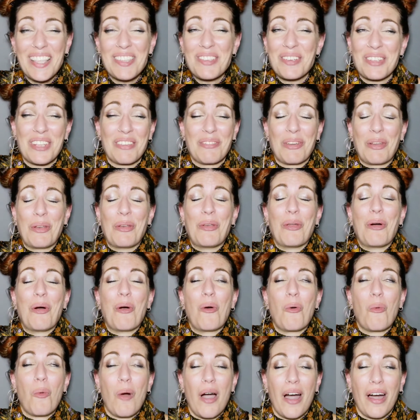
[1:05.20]
I don't even
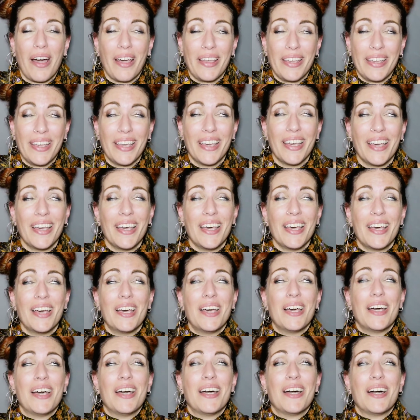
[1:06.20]
know why
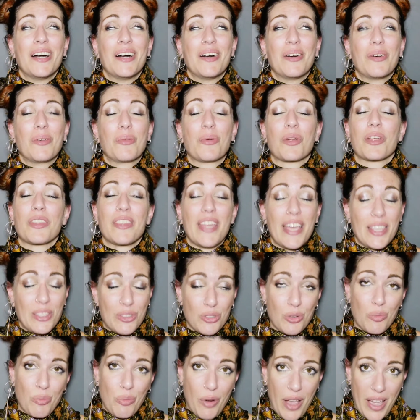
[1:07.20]
we're that
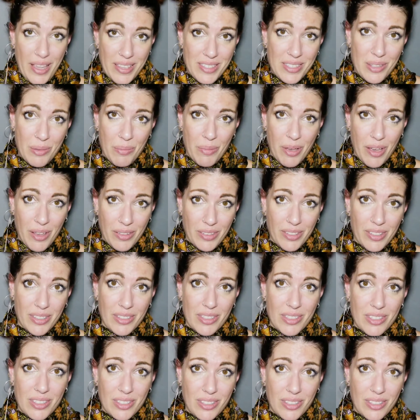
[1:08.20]
surprised about it.